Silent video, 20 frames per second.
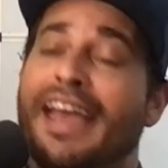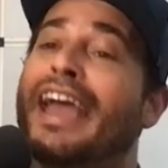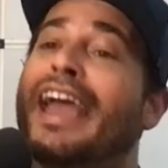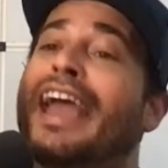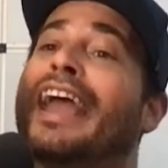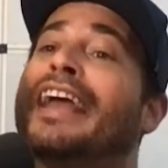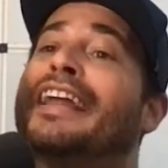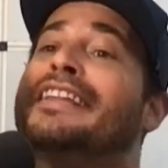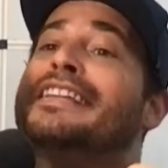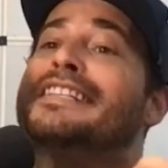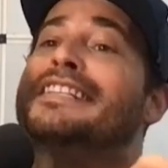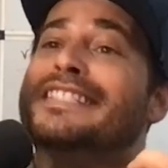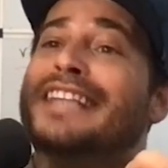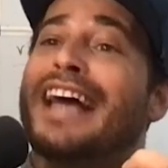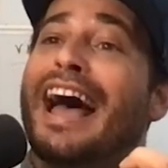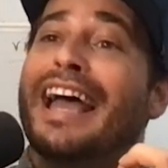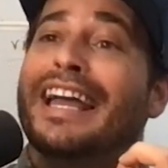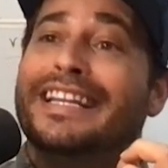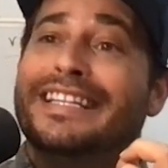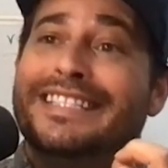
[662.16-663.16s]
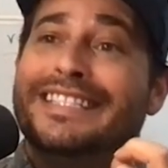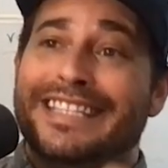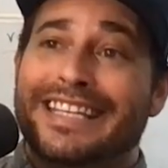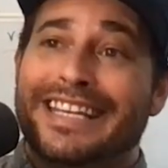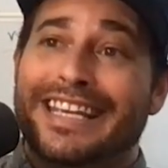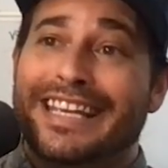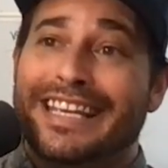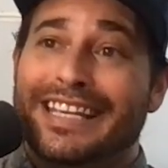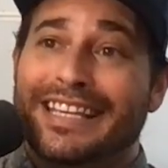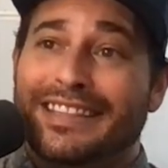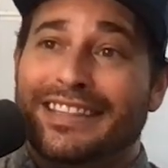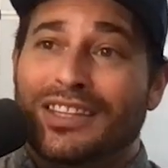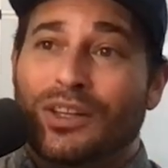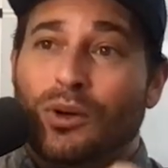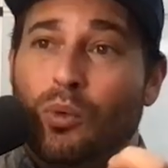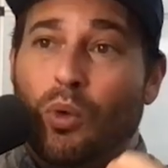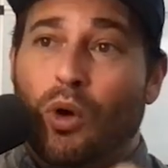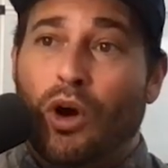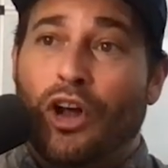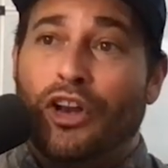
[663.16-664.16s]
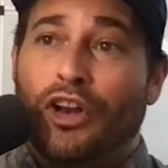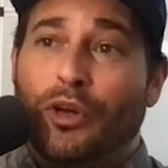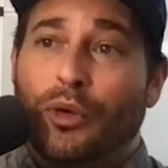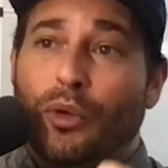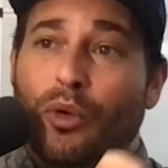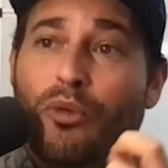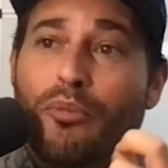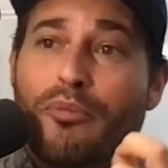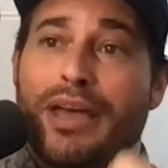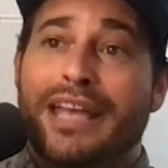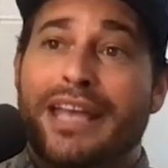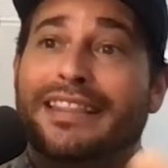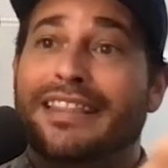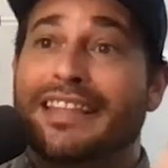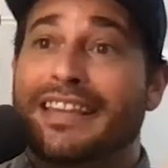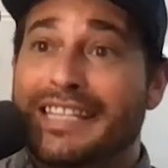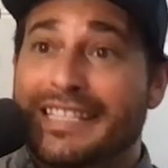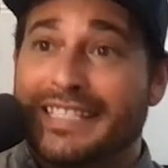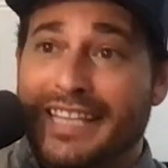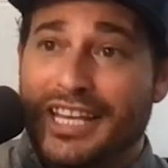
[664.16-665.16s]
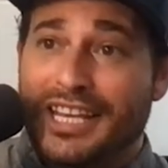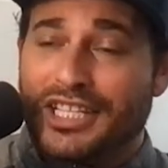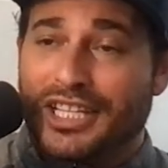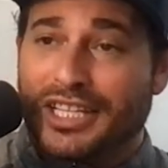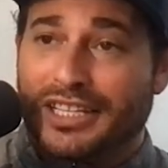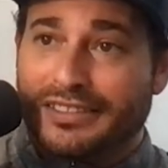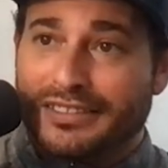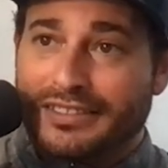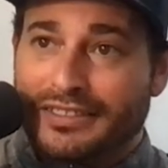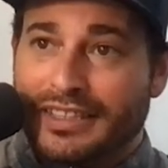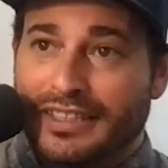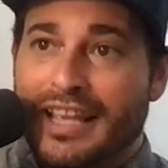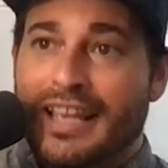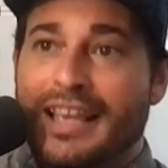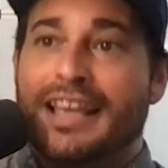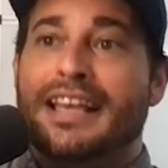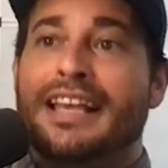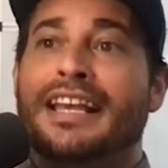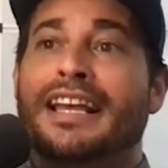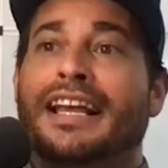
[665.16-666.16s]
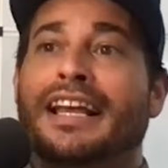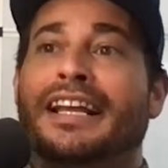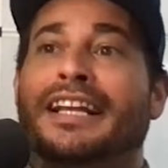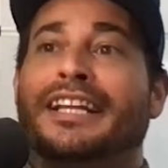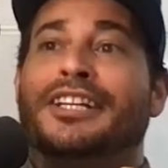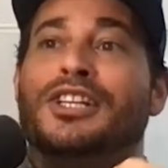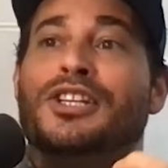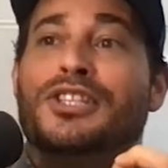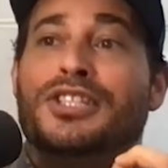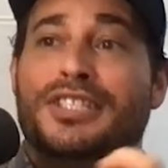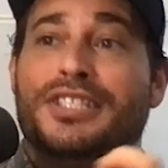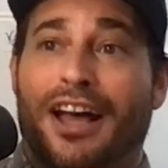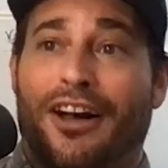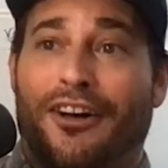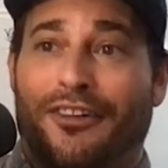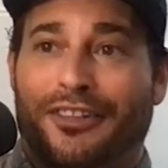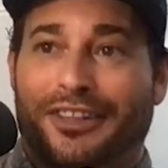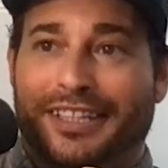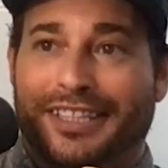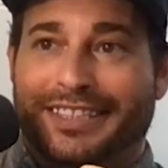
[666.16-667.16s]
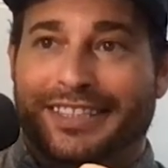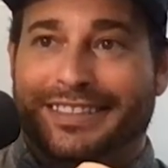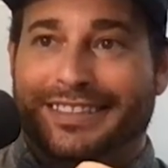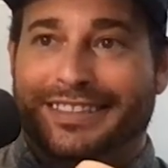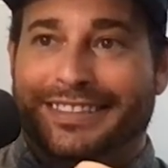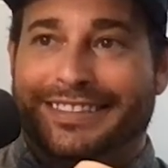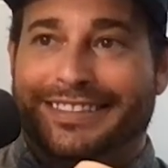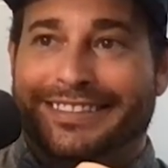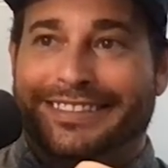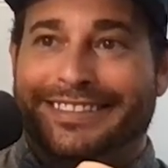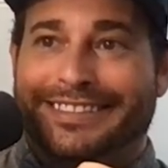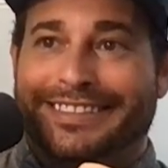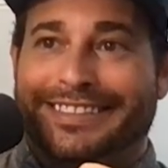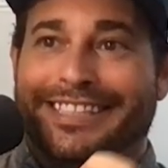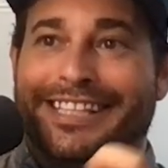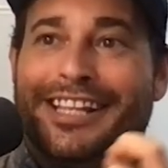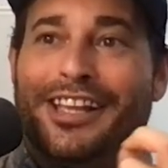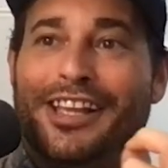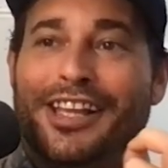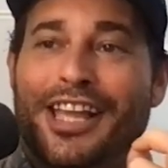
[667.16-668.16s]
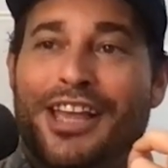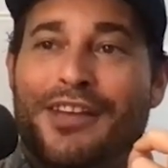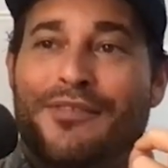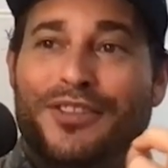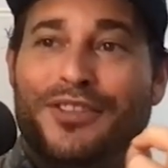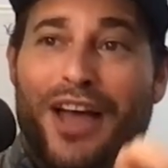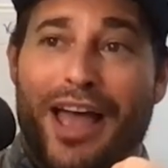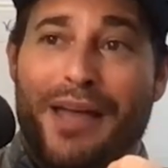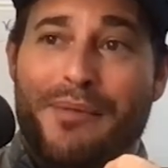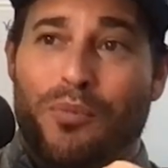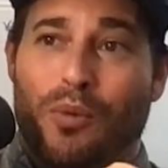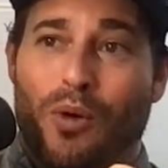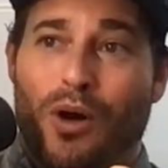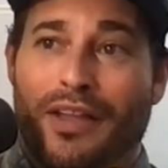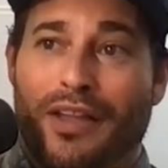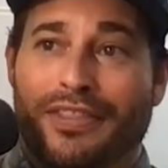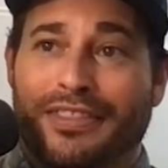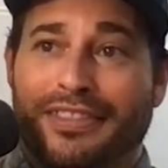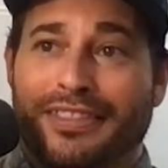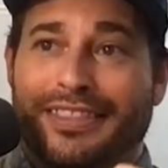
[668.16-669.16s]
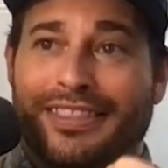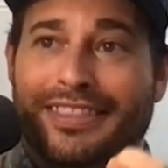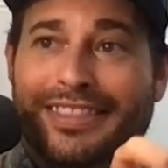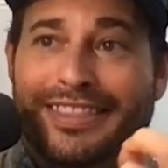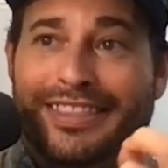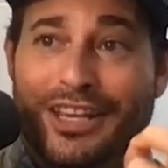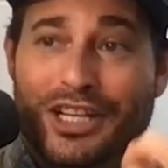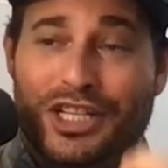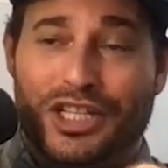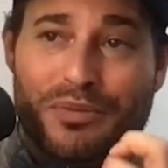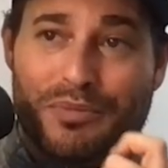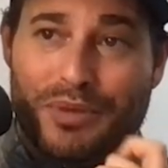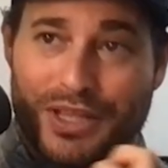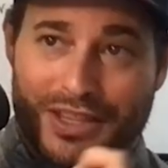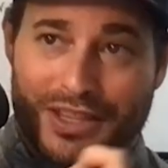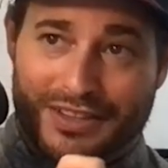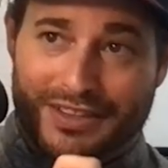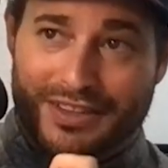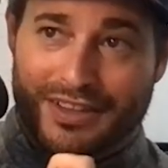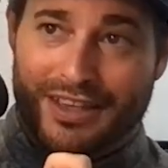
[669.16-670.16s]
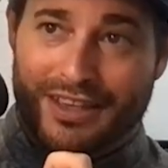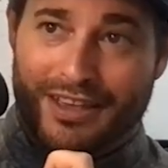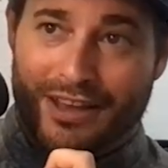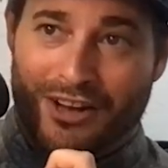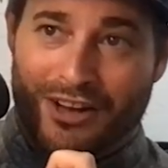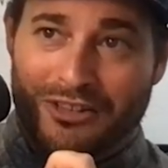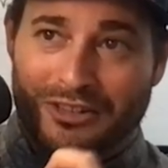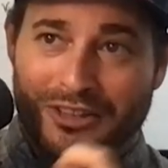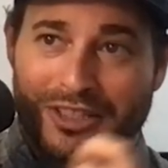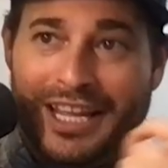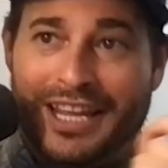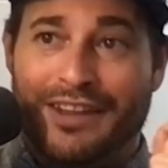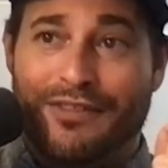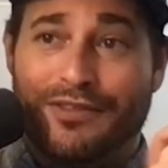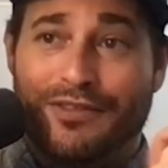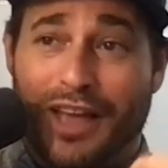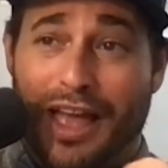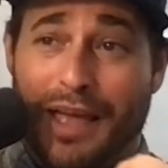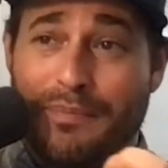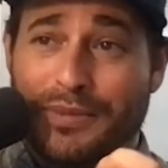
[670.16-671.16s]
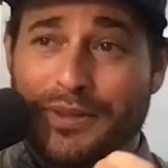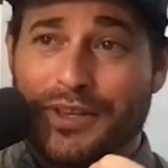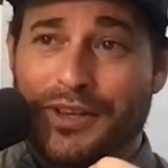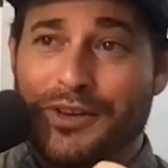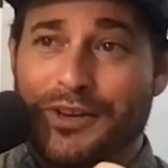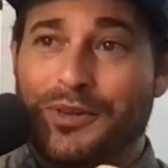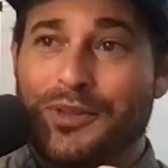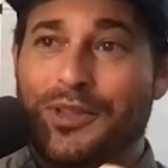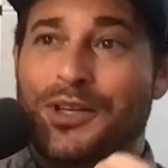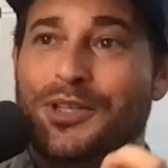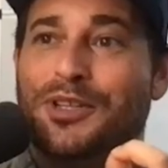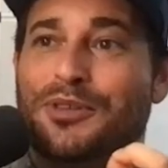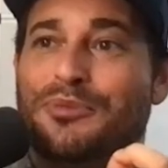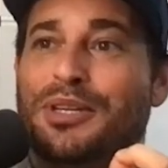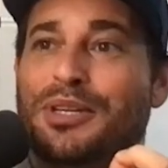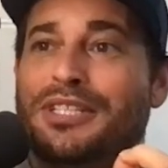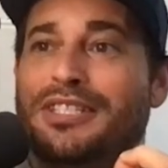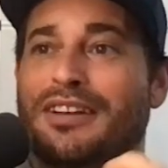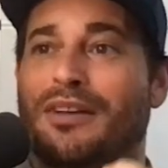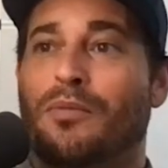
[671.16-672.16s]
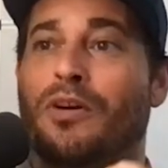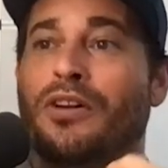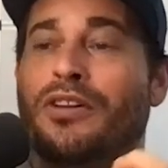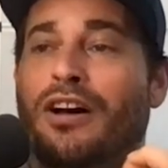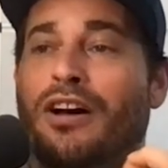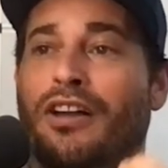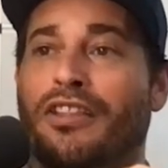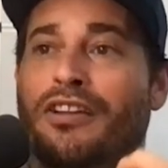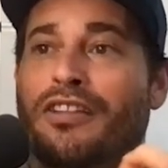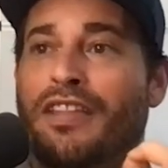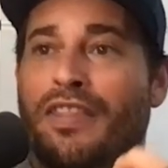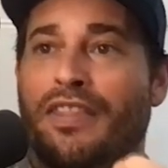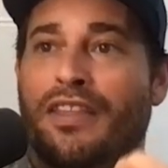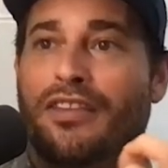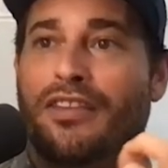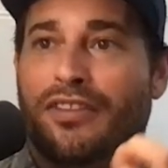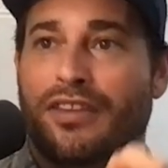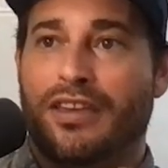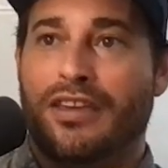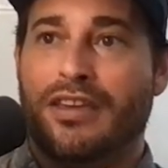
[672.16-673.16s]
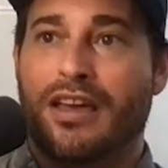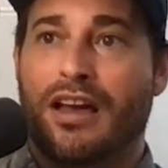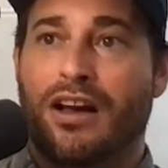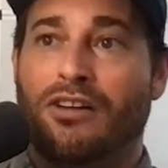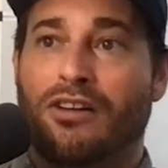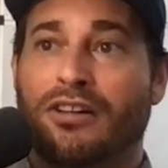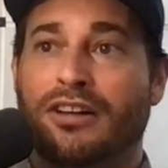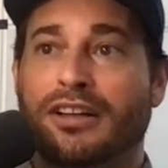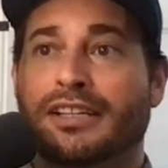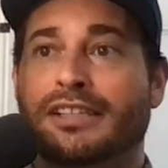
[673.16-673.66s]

And decide, D, the one who will make the decision. So, if type 1, this should be the CEO. And if type 2, this should be someone other than the CEO.